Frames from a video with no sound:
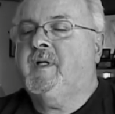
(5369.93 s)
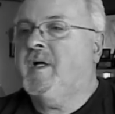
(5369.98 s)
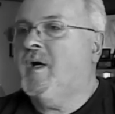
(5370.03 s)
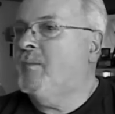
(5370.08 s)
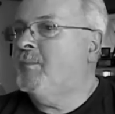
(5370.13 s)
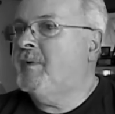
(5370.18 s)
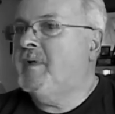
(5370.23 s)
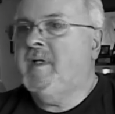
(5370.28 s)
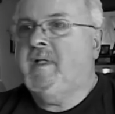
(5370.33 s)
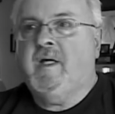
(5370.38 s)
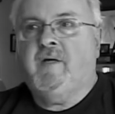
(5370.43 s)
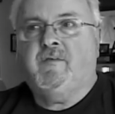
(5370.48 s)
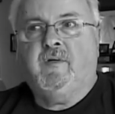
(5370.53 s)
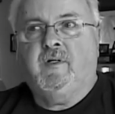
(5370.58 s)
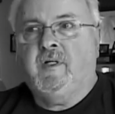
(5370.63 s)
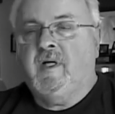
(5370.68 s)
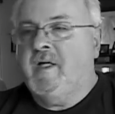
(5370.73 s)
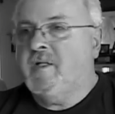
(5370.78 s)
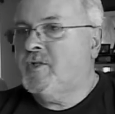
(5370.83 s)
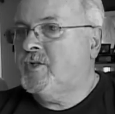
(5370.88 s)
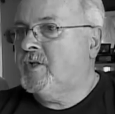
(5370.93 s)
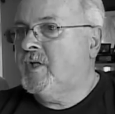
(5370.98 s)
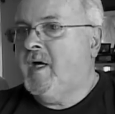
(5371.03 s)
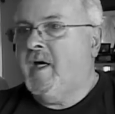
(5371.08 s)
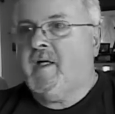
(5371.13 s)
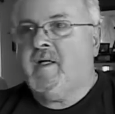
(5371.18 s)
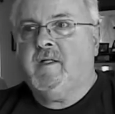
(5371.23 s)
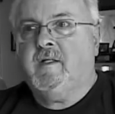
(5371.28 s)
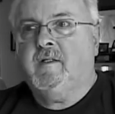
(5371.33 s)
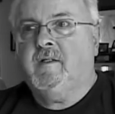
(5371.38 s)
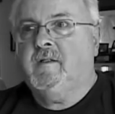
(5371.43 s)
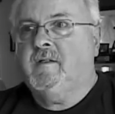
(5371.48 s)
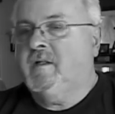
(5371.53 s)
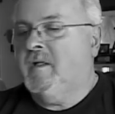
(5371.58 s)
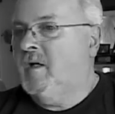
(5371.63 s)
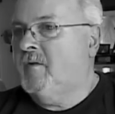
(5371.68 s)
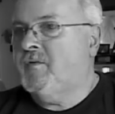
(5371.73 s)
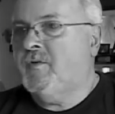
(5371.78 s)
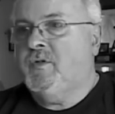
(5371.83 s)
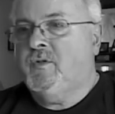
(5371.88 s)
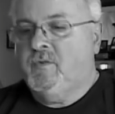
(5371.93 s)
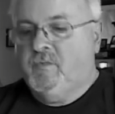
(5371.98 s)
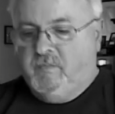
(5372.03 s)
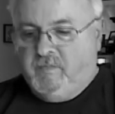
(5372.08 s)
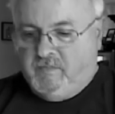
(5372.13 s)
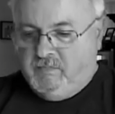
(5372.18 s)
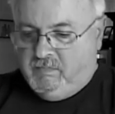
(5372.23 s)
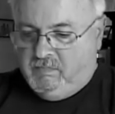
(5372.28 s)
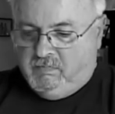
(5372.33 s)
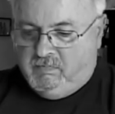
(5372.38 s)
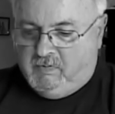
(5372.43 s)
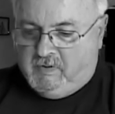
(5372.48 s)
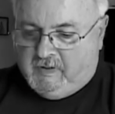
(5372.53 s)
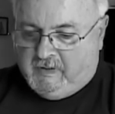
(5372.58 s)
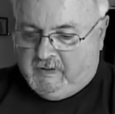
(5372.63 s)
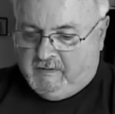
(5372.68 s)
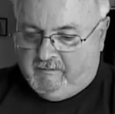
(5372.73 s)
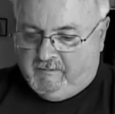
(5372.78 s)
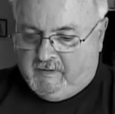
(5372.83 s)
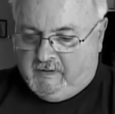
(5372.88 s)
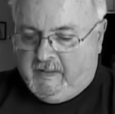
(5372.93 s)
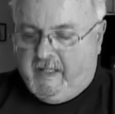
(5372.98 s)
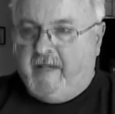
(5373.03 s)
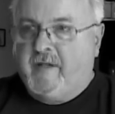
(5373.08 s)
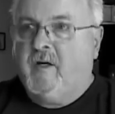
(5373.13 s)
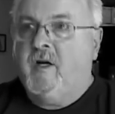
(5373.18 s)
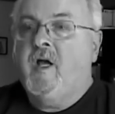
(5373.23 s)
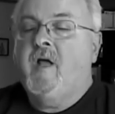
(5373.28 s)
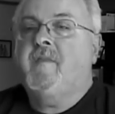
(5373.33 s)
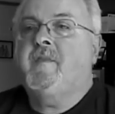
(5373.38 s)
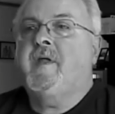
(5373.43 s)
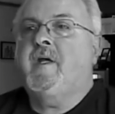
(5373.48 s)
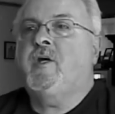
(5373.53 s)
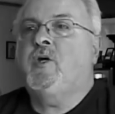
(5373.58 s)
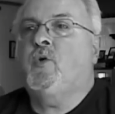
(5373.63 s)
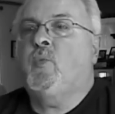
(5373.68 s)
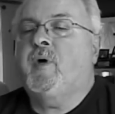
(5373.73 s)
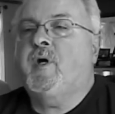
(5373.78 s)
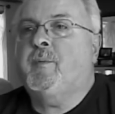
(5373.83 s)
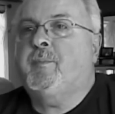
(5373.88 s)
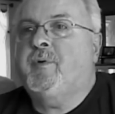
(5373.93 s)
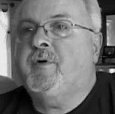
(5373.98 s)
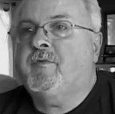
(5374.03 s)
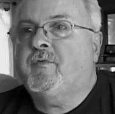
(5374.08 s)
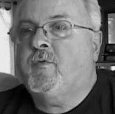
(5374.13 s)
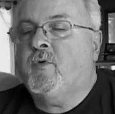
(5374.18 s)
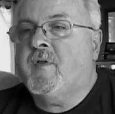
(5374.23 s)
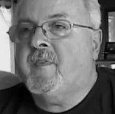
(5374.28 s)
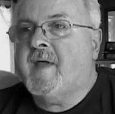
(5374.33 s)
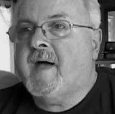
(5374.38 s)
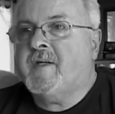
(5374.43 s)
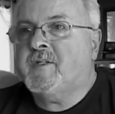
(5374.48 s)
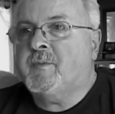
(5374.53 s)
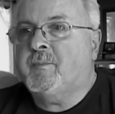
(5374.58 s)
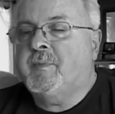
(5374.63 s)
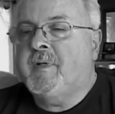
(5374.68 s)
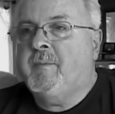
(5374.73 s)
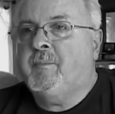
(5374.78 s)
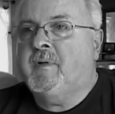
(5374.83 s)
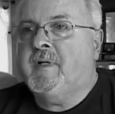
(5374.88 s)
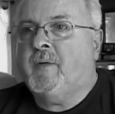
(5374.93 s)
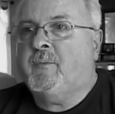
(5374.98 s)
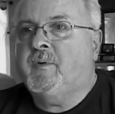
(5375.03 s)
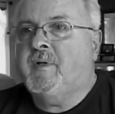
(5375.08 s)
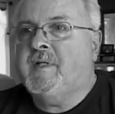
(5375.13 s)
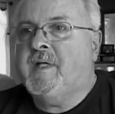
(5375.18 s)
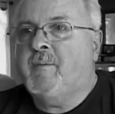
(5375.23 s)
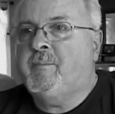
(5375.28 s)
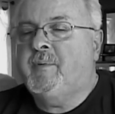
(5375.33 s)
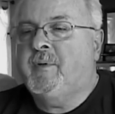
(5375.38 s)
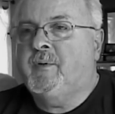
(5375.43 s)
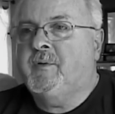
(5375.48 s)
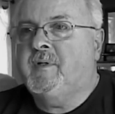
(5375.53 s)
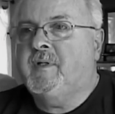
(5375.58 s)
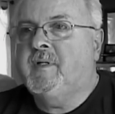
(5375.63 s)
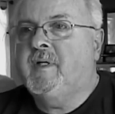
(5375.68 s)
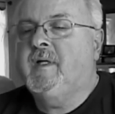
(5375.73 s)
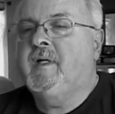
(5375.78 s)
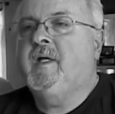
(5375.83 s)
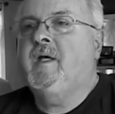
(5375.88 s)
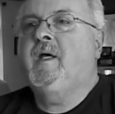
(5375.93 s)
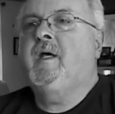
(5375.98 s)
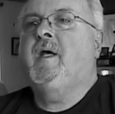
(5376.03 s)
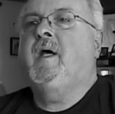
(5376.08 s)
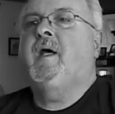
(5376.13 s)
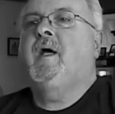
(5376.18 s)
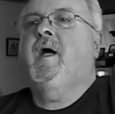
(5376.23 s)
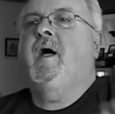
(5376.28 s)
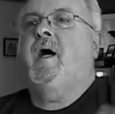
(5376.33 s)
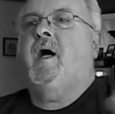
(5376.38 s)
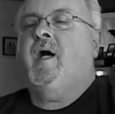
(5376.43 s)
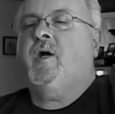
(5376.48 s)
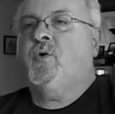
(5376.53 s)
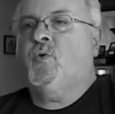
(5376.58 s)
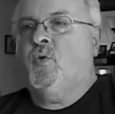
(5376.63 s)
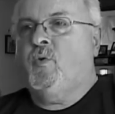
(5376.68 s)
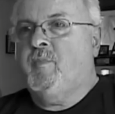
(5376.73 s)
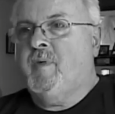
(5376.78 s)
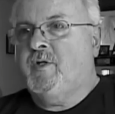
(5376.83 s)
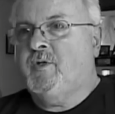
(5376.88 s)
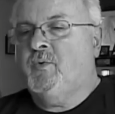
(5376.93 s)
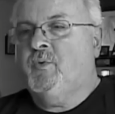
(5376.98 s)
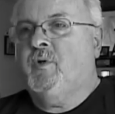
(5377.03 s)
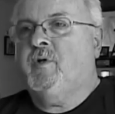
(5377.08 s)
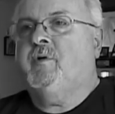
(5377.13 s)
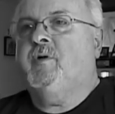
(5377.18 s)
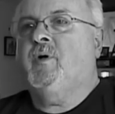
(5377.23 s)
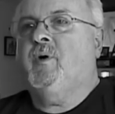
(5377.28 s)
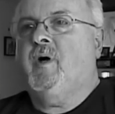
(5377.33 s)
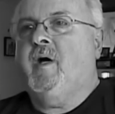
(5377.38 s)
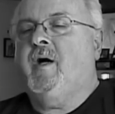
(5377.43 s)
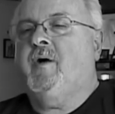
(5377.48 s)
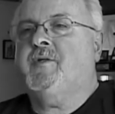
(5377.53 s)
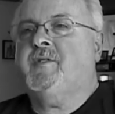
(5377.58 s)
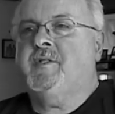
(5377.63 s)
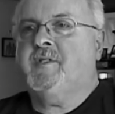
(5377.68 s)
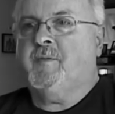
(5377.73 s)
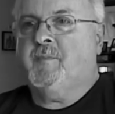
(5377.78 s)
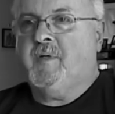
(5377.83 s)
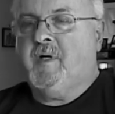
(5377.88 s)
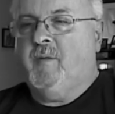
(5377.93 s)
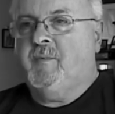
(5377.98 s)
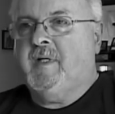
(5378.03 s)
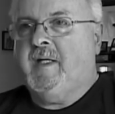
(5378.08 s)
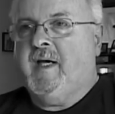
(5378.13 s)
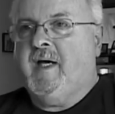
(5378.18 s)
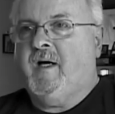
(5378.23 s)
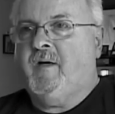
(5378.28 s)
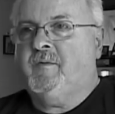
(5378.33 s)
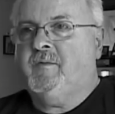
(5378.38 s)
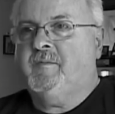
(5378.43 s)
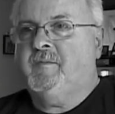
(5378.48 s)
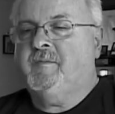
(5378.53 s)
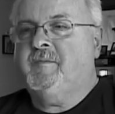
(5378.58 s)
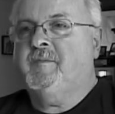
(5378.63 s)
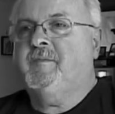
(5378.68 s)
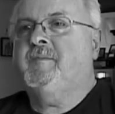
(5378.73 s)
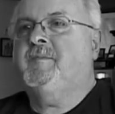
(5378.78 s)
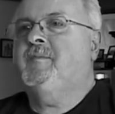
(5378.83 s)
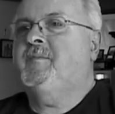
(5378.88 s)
The company gave her a nice check, love you letter. They didn't know where to put 4,000 people that were in that building. Yeah. I called my daughter in Ohio, says I'm coming out.